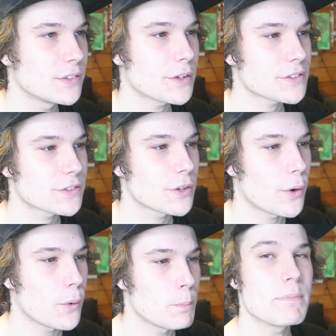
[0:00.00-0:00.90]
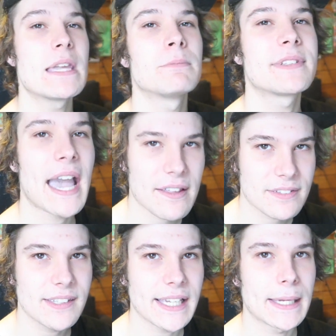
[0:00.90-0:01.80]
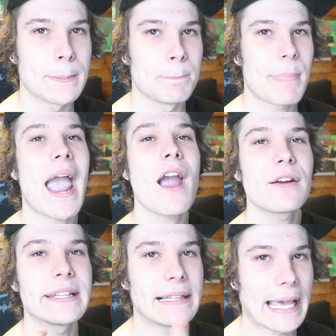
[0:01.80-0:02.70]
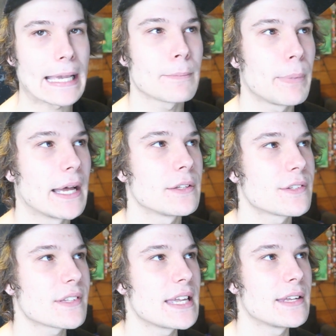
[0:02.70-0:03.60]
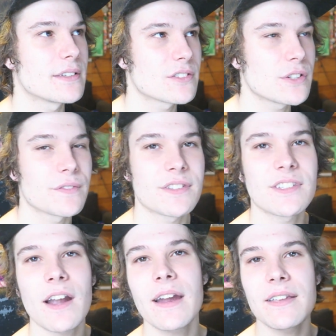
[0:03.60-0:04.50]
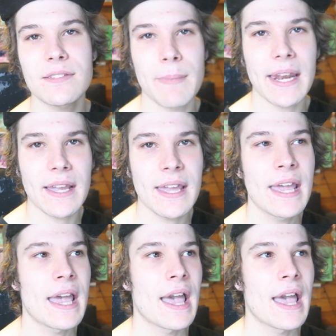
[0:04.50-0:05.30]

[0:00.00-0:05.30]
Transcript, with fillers: not so meme fantastic and parody-like, but in a sort of serious manner.